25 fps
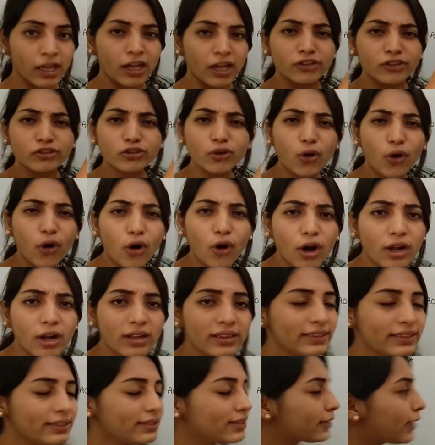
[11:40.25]
So all
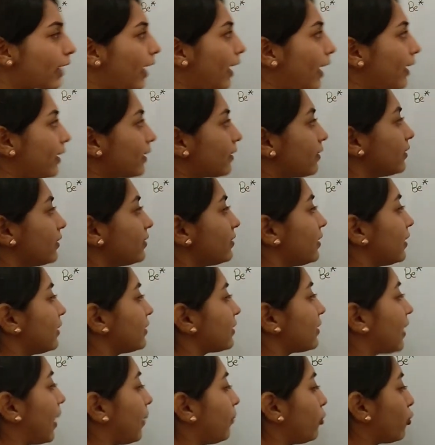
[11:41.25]
these
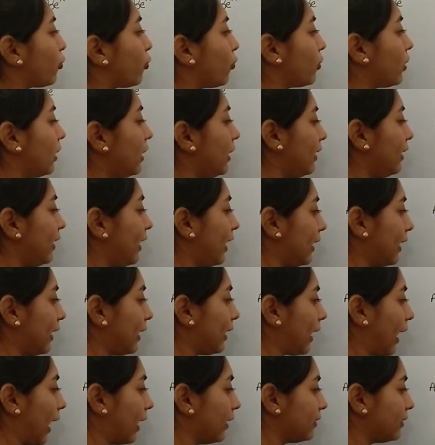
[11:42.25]
characteristics I am totally
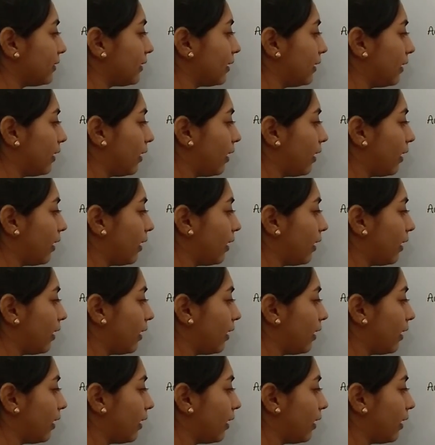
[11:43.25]
taking as